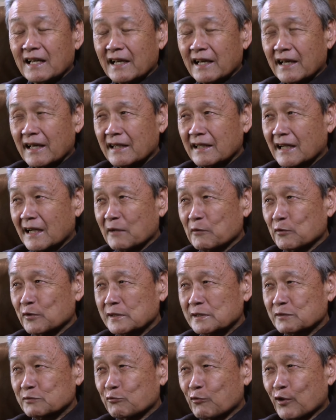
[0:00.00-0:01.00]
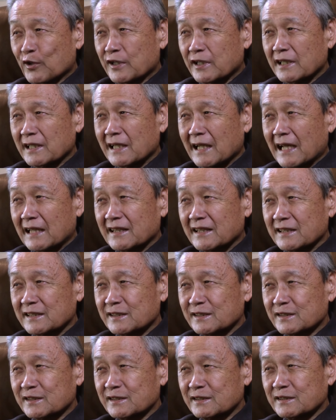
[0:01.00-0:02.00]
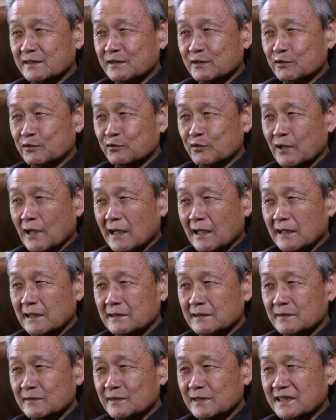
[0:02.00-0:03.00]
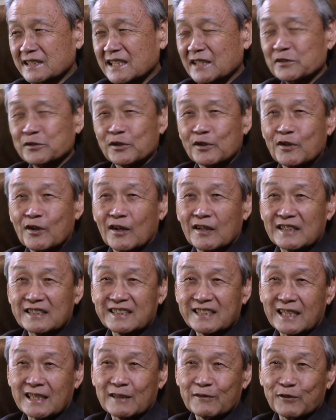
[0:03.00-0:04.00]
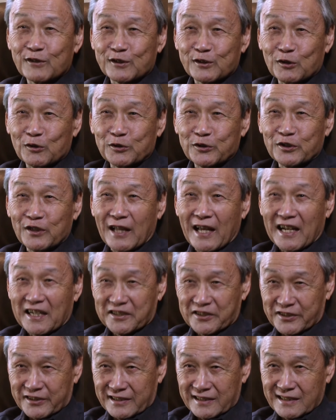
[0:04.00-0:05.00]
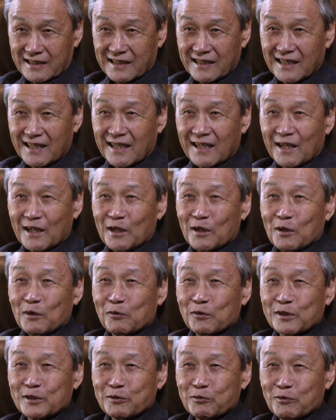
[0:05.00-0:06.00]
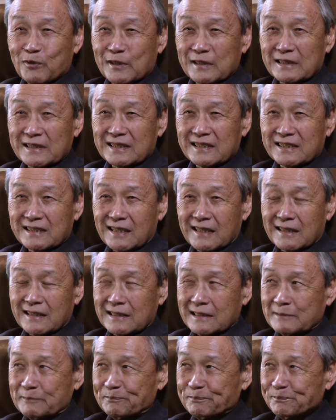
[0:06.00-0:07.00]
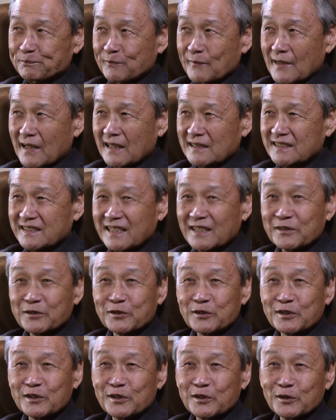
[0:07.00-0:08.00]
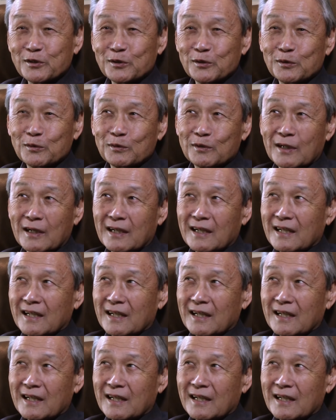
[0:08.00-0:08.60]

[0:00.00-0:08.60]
And I was working at this center called the Center for Social Action, which was a center to do